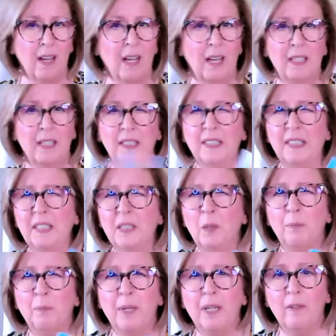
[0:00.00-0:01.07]
a
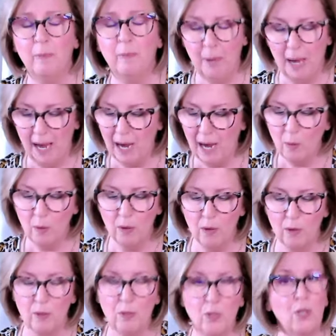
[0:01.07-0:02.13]
little bit of
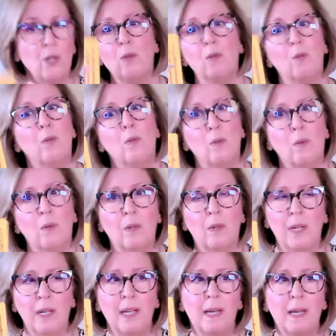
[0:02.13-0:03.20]
power to
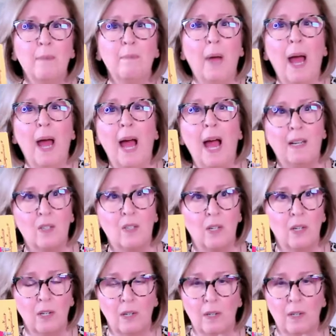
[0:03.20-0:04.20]
impact